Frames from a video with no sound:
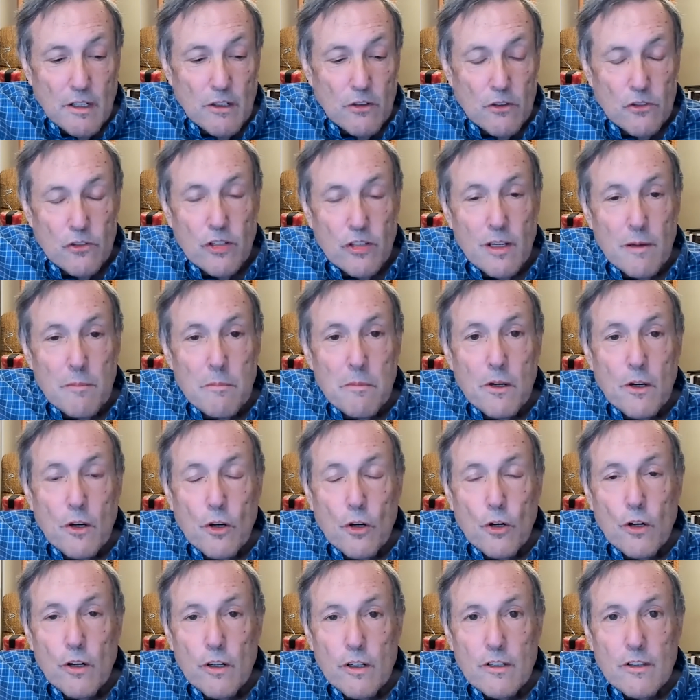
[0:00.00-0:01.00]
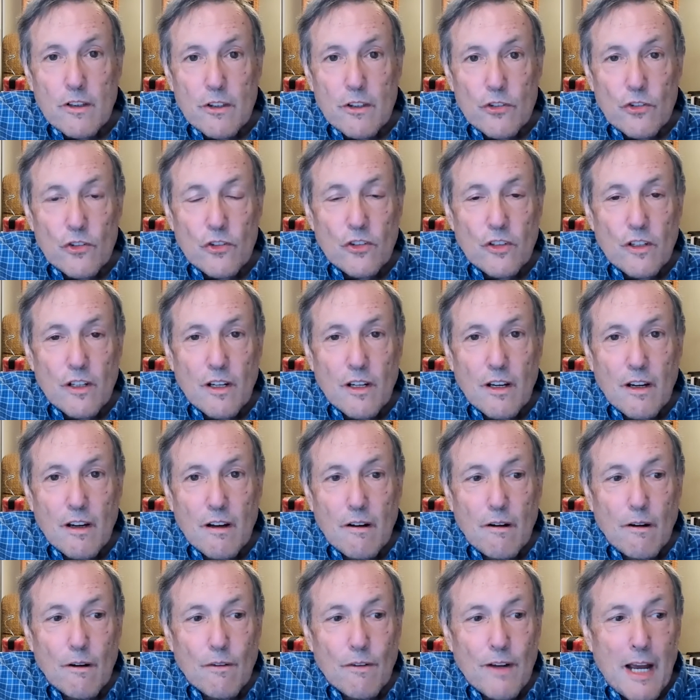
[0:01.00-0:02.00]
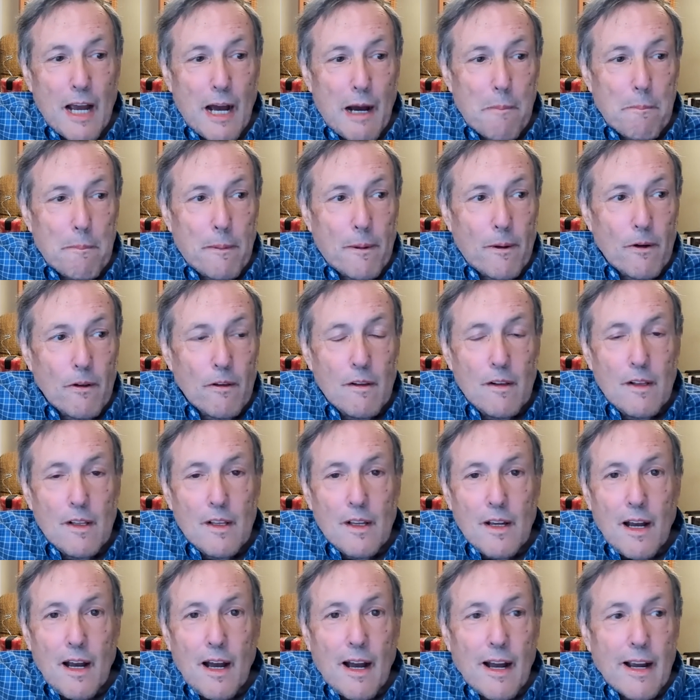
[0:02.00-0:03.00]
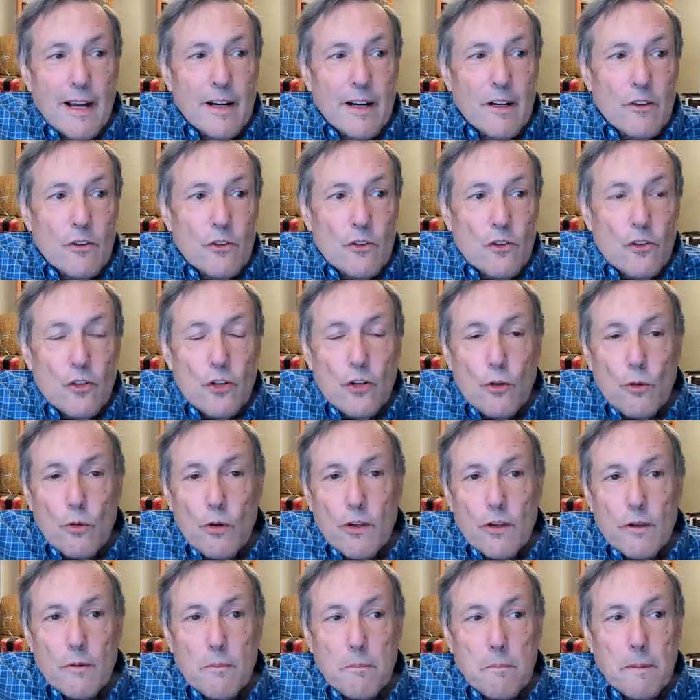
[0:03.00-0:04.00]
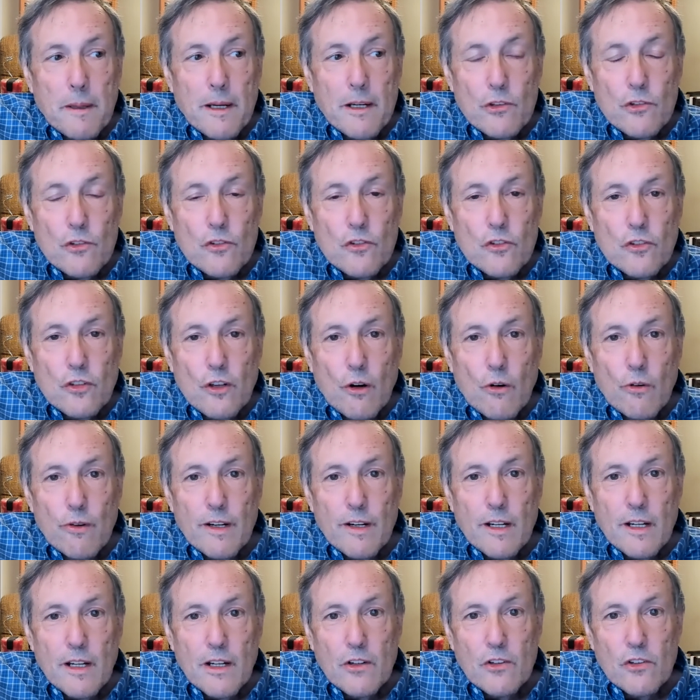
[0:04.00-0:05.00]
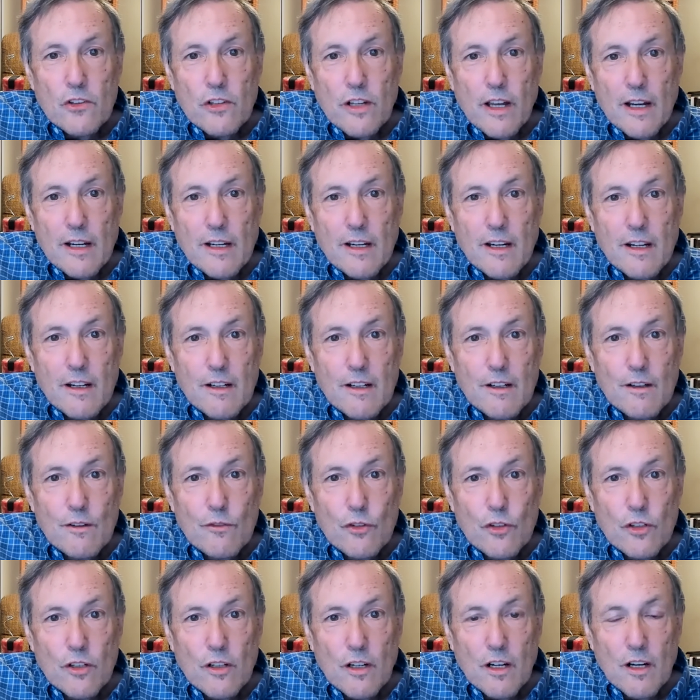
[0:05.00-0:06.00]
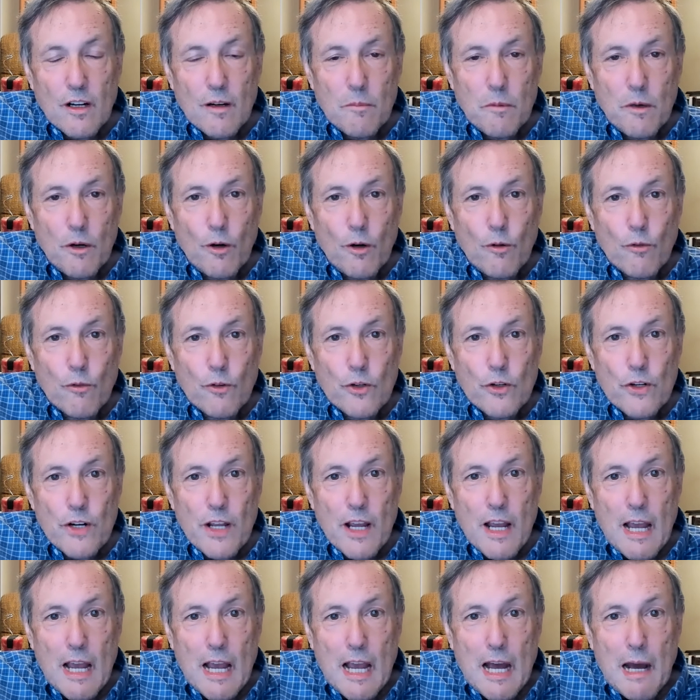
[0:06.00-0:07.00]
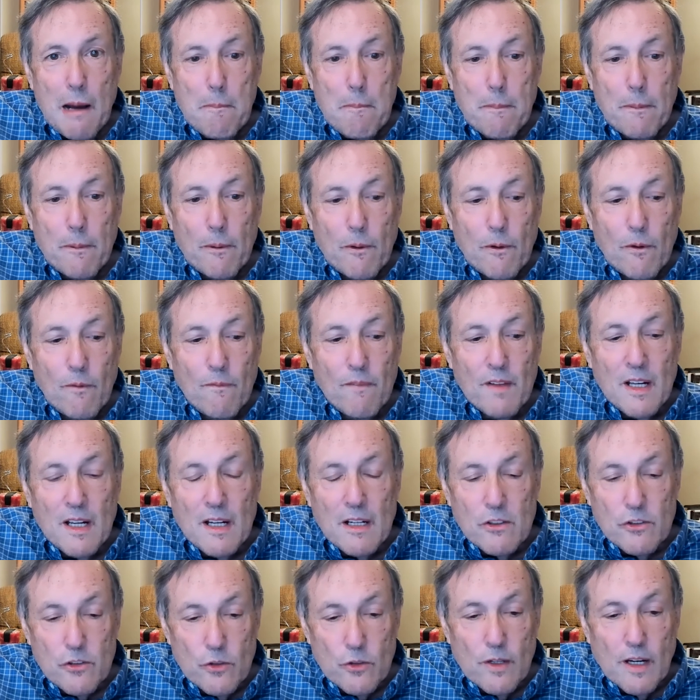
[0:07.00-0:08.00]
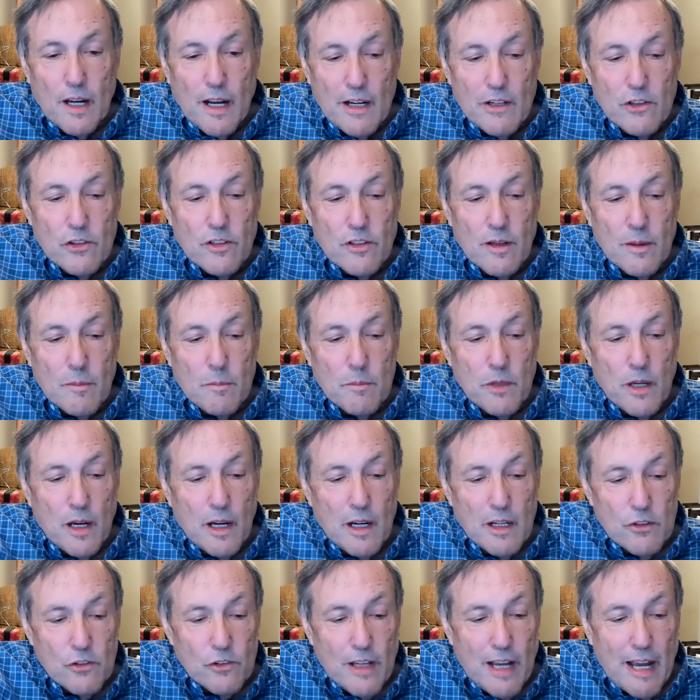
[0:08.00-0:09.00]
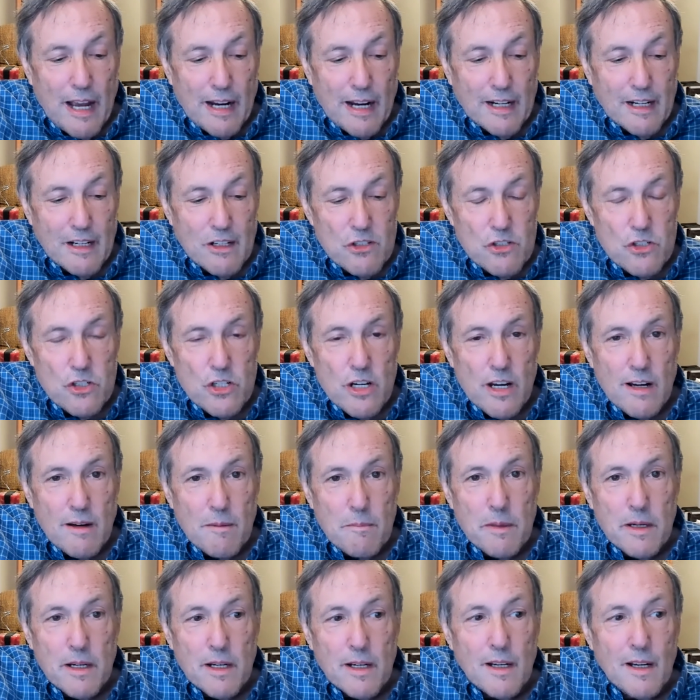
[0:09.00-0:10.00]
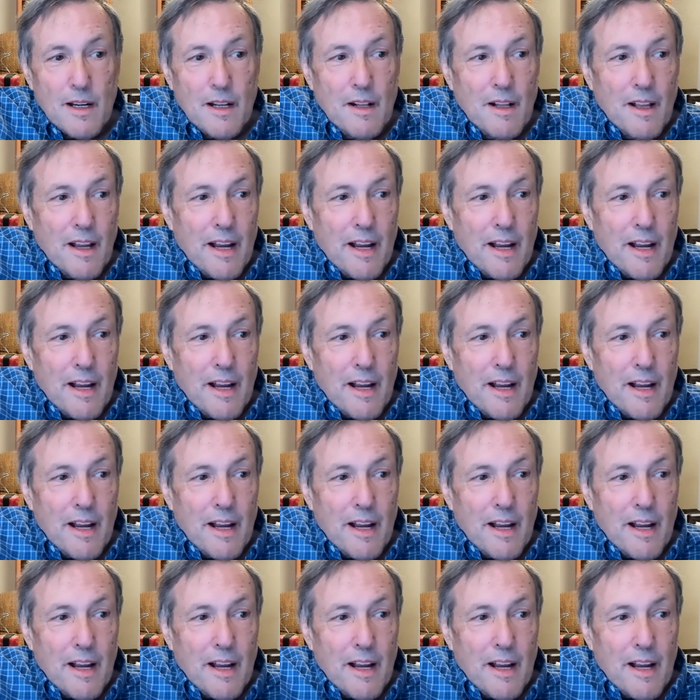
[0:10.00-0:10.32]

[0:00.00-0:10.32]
You know, Tim Cook, the CEO of Apple, hired two of the best Sony executives to come over to Apple, two guys named uh, Zach and Jamie.